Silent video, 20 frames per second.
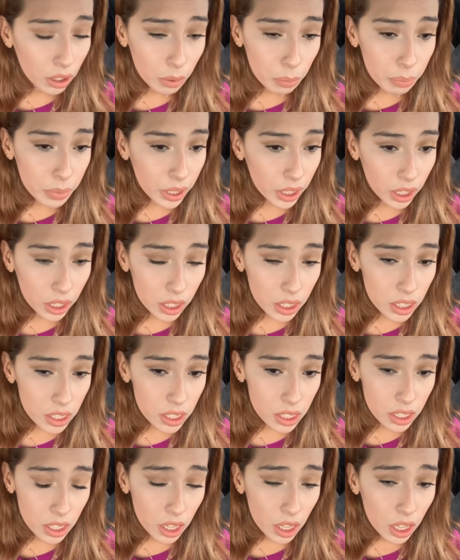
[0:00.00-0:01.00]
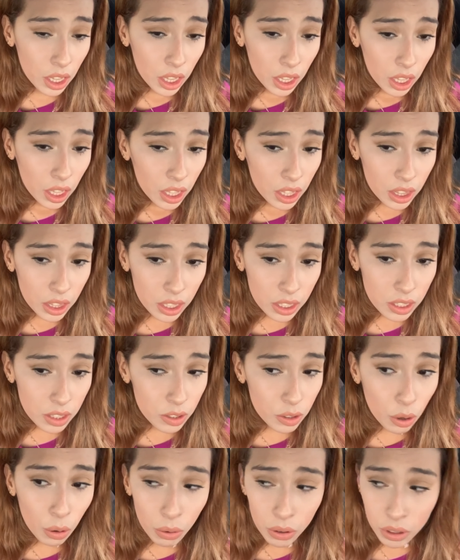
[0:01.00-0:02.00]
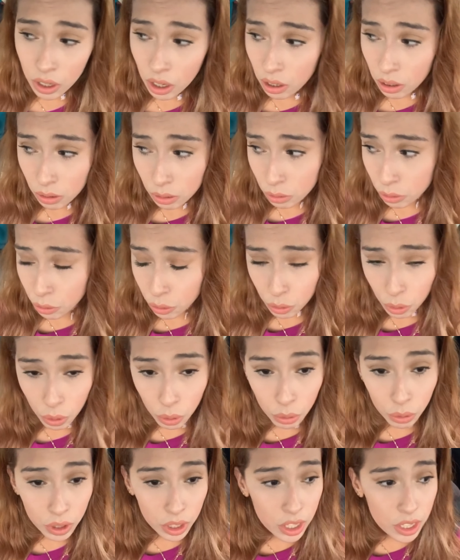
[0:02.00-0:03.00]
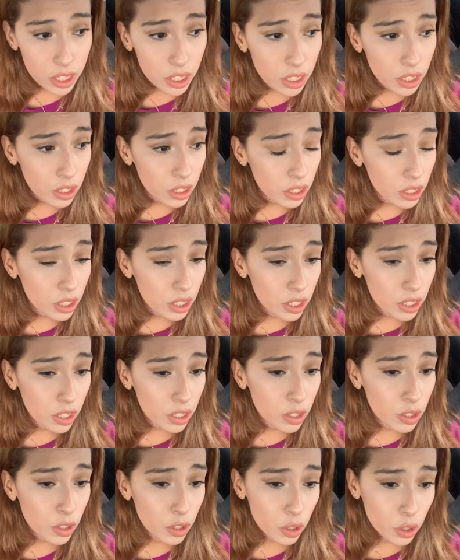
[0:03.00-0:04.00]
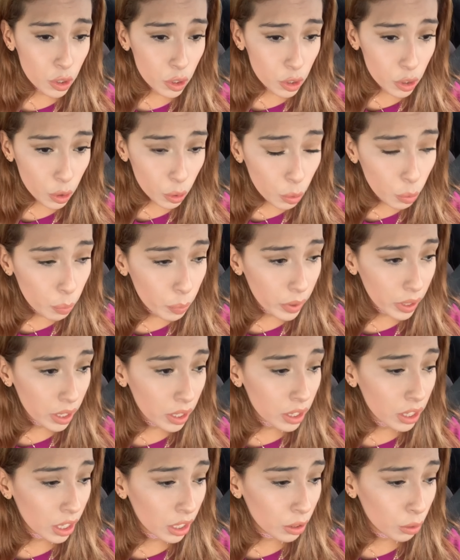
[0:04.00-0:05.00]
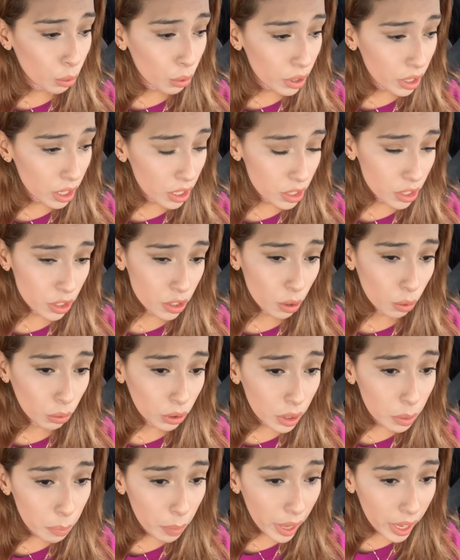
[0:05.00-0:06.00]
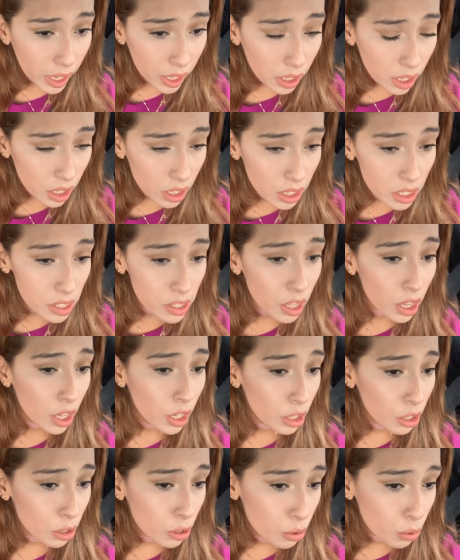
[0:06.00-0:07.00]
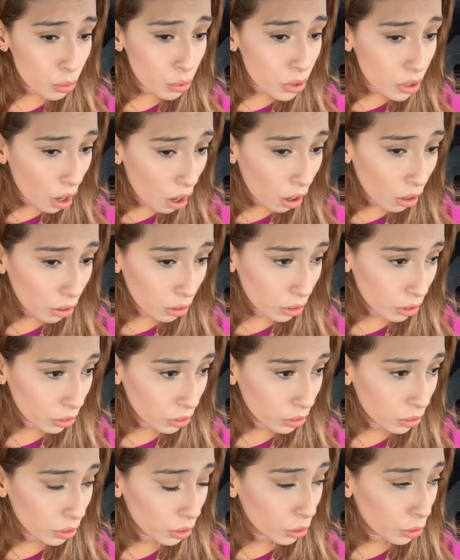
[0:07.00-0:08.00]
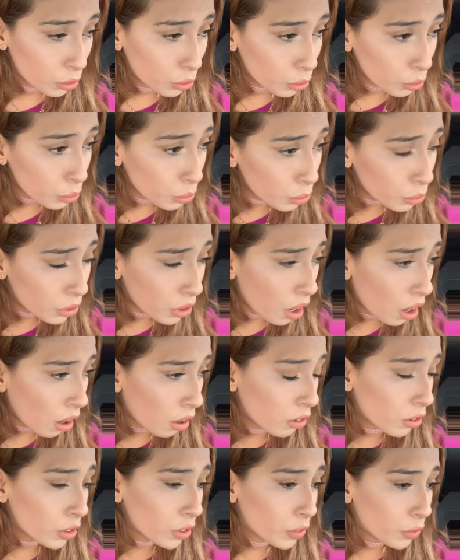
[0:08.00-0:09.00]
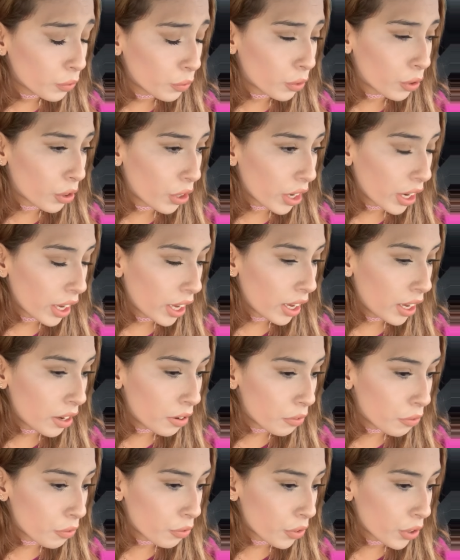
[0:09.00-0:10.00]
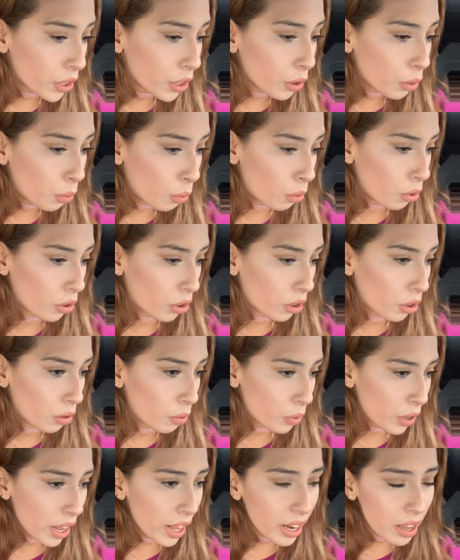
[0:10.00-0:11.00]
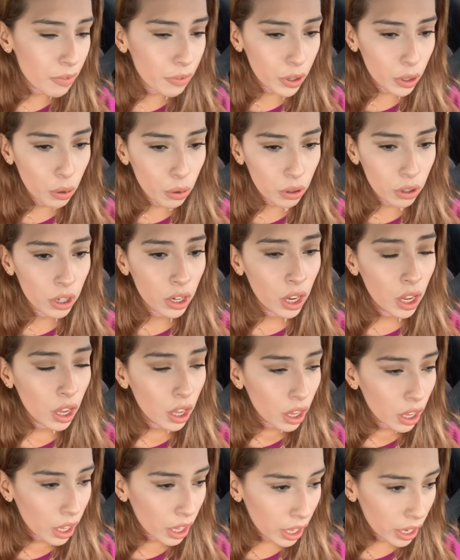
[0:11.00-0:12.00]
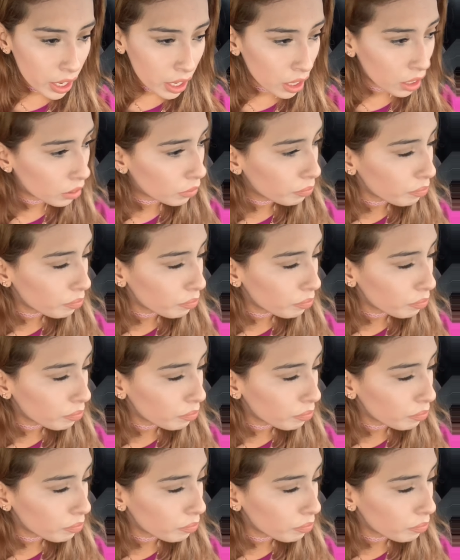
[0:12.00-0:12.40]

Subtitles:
because this is going out of control. This is stupid that DoorDash is only paying us $2. $2 for every order. Well, not every order, and